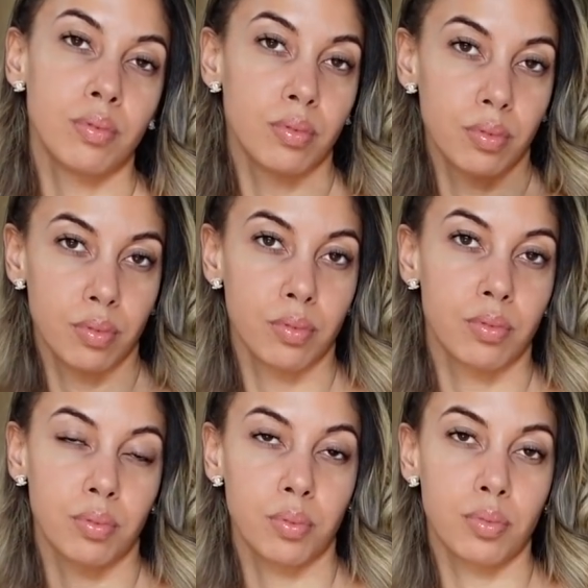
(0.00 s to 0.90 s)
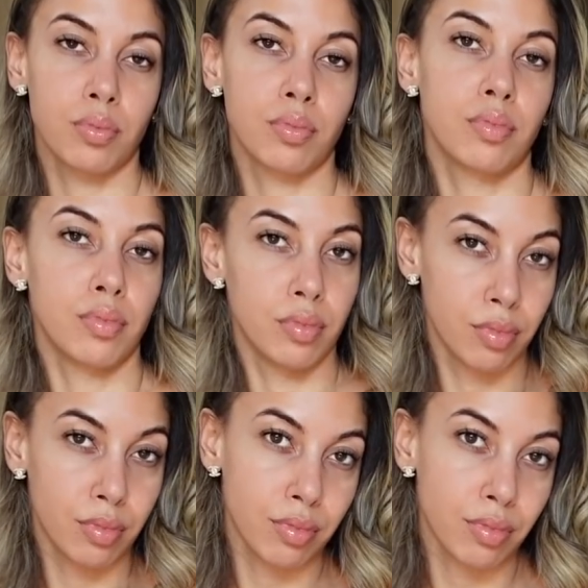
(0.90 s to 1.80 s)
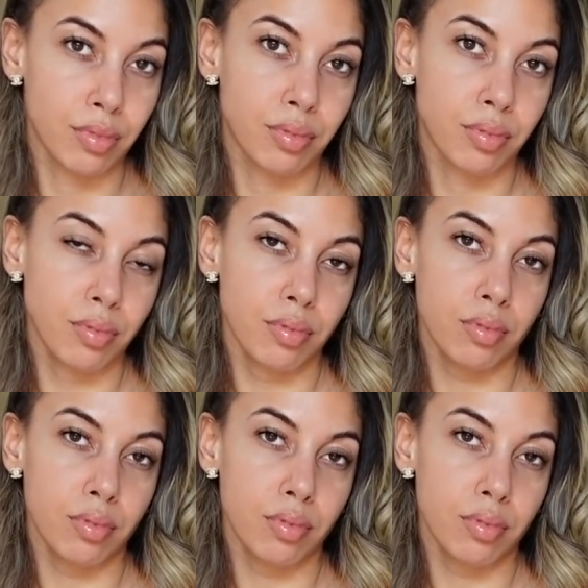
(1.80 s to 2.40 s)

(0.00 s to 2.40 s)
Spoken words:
This person isn't speaking.